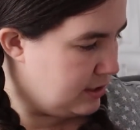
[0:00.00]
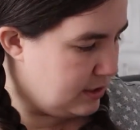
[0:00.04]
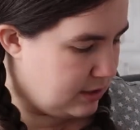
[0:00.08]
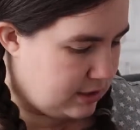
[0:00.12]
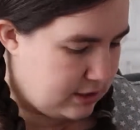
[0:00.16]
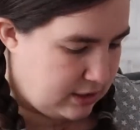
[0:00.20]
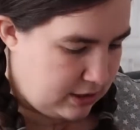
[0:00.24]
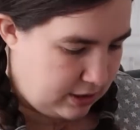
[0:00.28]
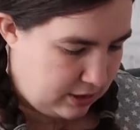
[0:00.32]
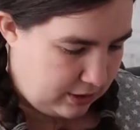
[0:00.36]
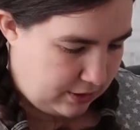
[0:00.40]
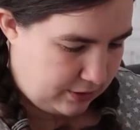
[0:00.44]

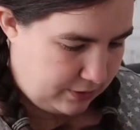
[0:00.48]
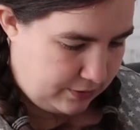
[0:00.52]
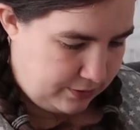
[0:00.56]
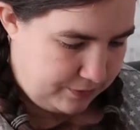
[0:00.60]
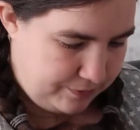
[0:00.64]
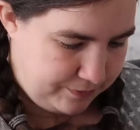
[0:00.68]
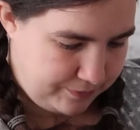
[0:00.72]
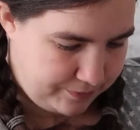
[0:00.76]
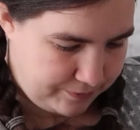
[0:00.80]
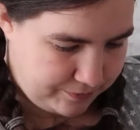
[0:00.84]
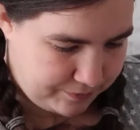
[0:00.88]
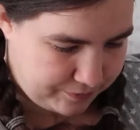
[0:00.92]

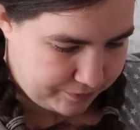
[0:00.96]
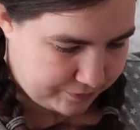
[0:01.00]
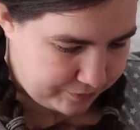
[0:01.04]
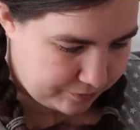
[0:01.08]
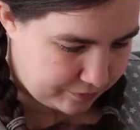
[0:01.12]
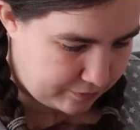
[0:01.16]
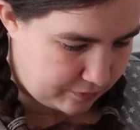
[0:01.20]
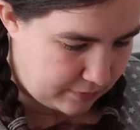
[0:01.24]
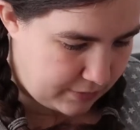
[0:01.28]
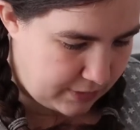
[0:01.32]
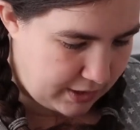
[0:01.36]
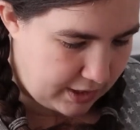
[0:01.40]
So,
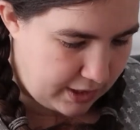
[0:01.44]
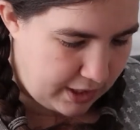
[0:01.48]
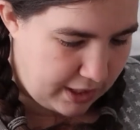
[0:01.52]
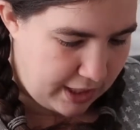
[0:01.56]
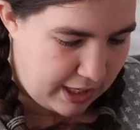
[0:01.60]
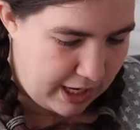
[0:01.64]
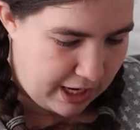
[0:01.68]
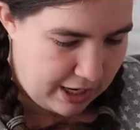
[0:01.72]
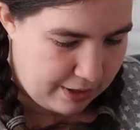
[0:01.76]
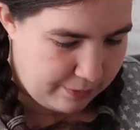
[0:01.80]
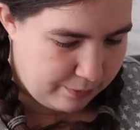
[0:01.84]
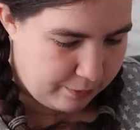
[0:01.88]

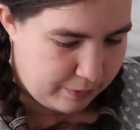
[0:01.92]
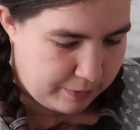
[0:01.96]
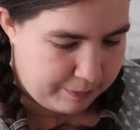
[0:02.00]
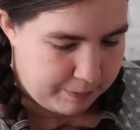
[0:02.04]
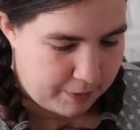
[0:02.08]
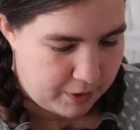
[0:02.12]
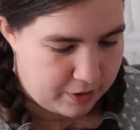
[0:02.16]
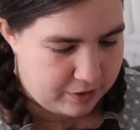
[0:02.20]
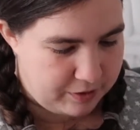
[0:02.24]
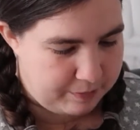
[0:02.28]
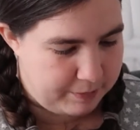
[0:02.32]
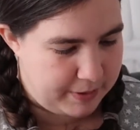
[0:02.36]
and we
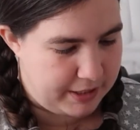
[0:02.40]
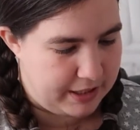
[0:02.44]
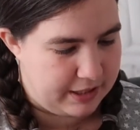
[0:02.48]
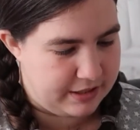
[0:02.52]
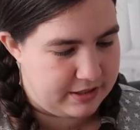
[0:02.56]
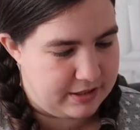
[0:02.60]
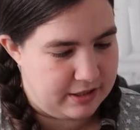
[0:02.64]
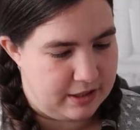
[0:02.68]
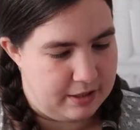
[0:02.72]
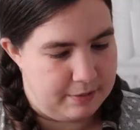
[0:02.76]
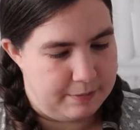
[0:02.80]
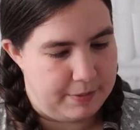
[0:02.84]
both
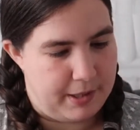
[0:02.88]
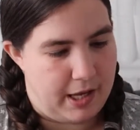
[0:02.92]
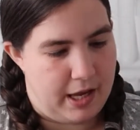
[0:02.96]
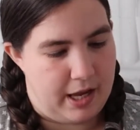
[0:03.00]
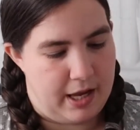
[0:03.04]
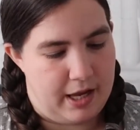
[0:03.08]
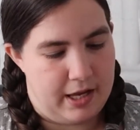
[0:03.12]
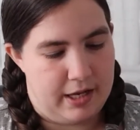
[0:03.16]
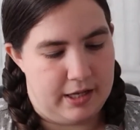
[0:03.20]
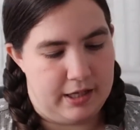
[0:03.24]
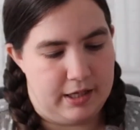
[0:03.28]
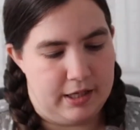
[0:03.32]
picked up
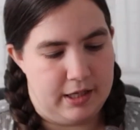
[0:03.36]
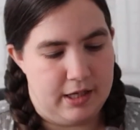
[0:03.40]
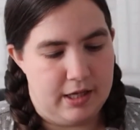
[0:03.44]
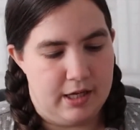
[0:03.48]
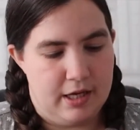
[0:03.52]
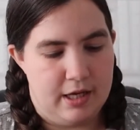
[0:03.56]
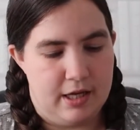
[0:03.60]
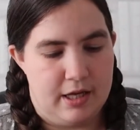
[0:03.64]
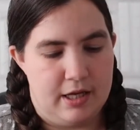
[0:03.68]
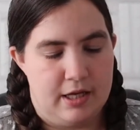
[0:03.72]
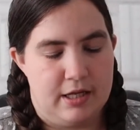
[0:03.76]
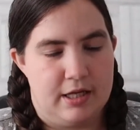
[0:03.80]
a
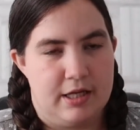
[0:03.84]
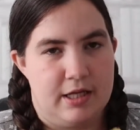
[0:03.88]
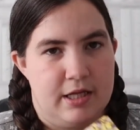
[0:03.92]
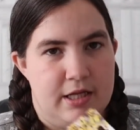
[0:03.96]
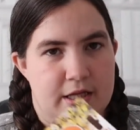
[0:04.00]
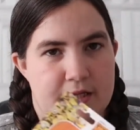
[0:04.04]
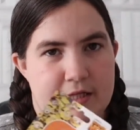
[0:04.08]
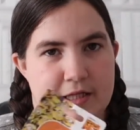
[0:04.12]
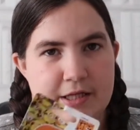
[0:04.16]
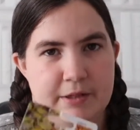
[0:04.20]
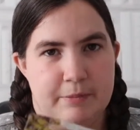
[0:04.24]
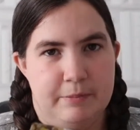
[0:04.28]

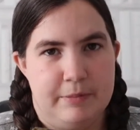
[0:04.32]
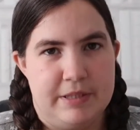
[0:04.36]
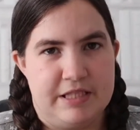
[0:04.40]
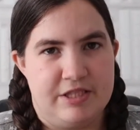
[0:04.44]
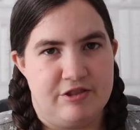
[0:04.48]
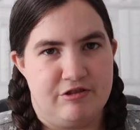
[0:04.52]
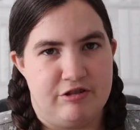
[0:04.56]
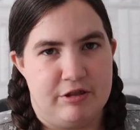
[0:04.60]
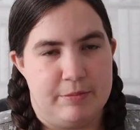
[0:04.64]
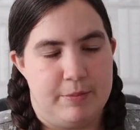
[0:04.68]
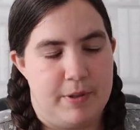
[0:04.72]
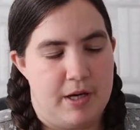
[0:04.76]
little
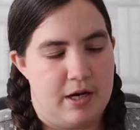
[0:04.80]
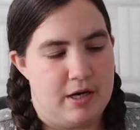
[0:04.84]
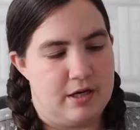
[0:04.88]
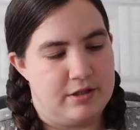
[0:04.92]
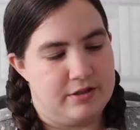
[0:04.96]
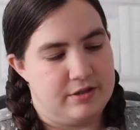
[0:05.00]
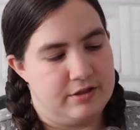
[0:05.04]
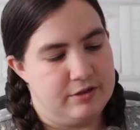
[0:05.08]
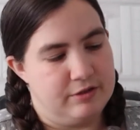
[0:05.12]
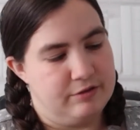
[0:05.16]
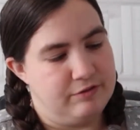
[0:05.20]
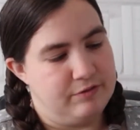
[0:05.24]
mystery
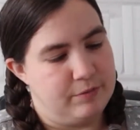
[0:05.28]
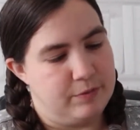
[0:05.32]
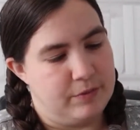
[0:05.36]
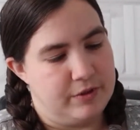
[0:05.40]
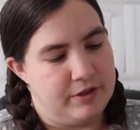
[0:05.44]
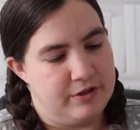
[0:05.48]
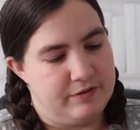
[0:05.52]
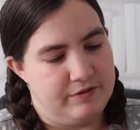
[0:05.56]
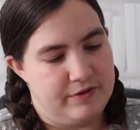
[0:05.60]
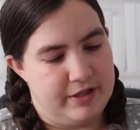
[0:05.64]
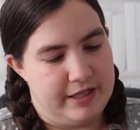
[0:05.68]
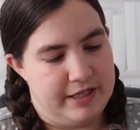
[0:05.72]
parcel from
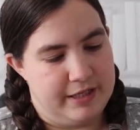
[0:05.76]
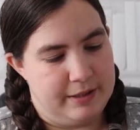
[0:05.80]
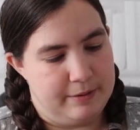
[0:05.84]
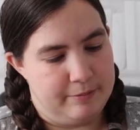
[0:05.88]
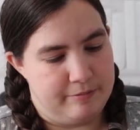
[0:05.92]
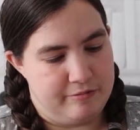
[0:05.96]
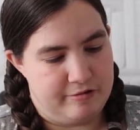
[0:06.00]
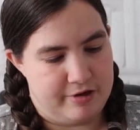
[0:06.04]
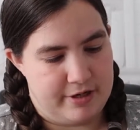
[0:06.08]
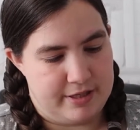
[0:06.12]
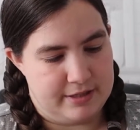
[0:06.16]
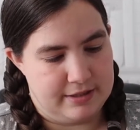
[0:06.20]
one of the
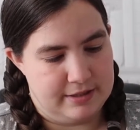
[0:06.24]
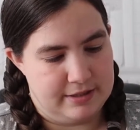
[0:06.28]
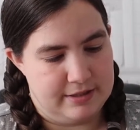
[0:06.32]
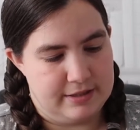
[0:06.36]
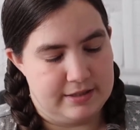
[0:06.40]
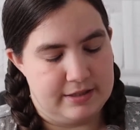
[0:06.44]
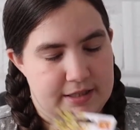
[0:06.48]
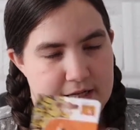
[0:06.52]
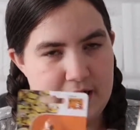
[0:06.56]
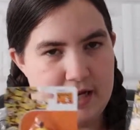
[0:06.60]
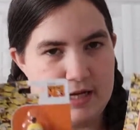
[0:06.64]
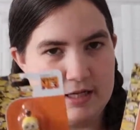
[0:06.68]

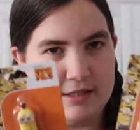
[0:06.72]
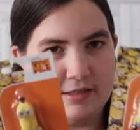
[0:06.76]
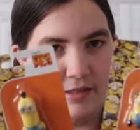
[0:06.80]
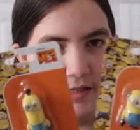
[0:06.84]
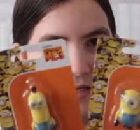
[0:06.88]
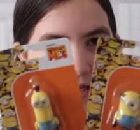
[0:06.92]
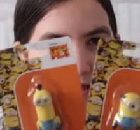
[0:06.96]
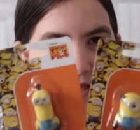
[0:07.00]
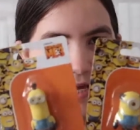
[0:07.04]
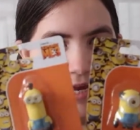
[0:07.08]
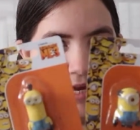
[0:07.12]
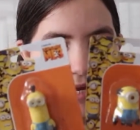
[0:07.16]
brands, and
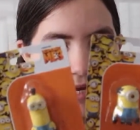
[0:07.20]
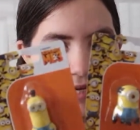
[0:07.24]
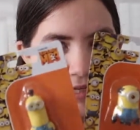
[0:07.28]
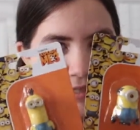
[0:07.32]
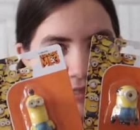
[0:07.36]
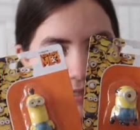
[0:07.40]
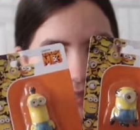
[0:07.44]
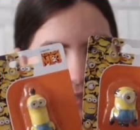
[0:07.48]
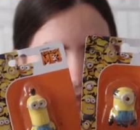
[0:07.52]
they had